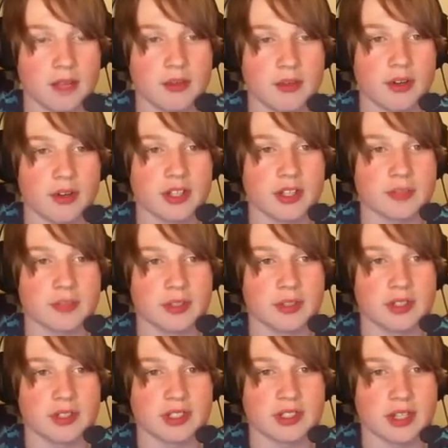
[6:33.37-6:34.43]
I am your
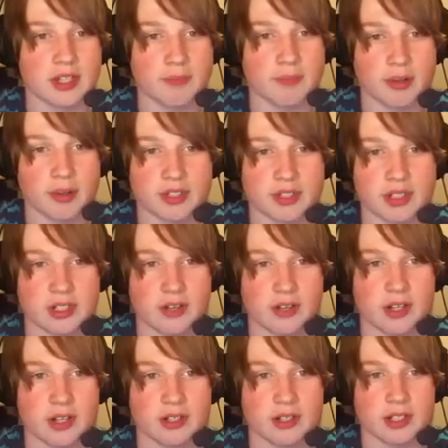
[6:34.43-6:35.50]
husband, the
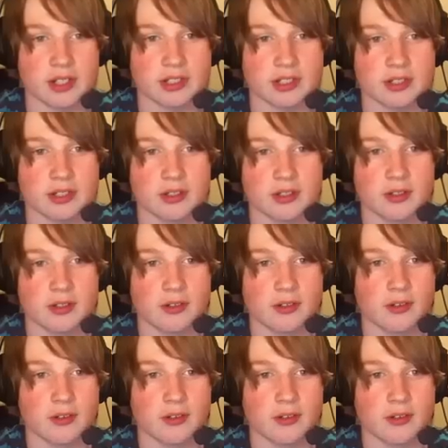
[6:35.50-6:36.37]
person that created this.